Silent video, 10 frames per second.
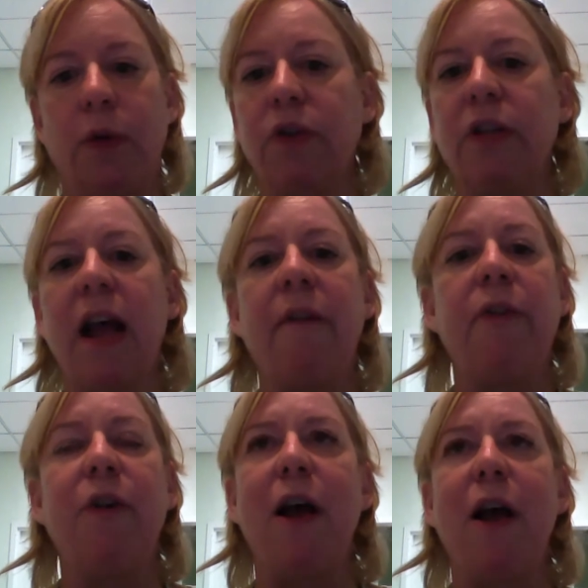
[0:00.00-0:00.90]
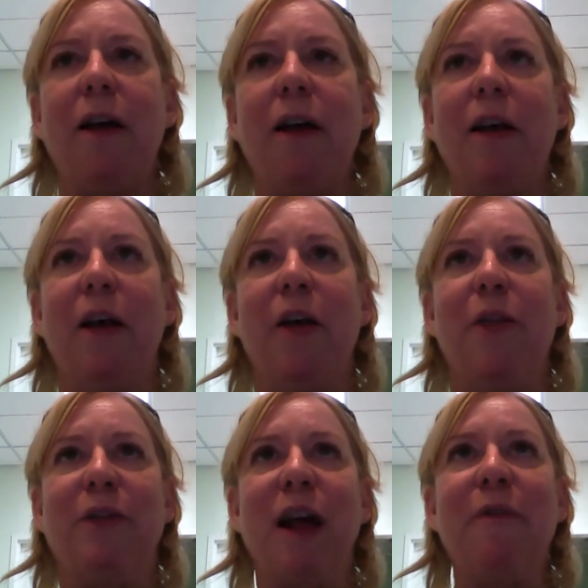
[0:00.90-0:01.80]
There's never
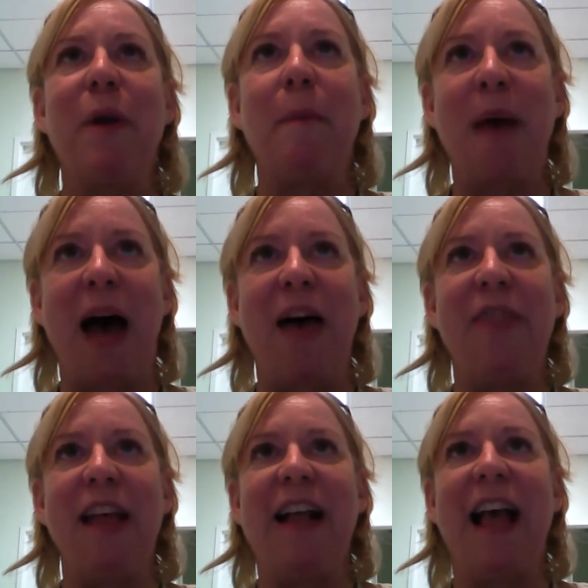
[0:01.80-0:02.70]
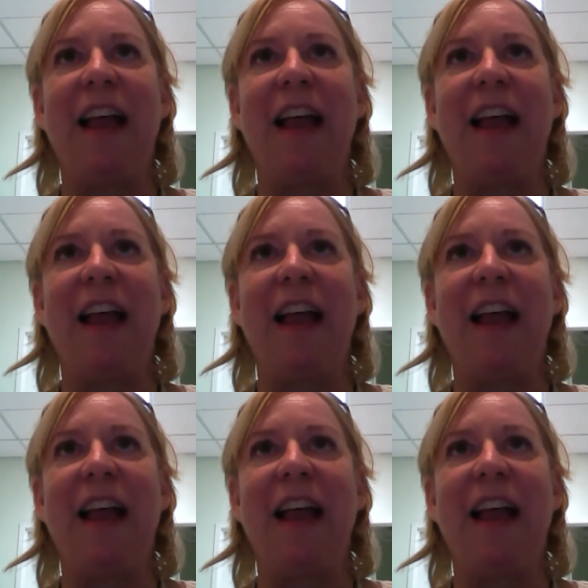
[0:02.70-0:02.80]
a bad thing,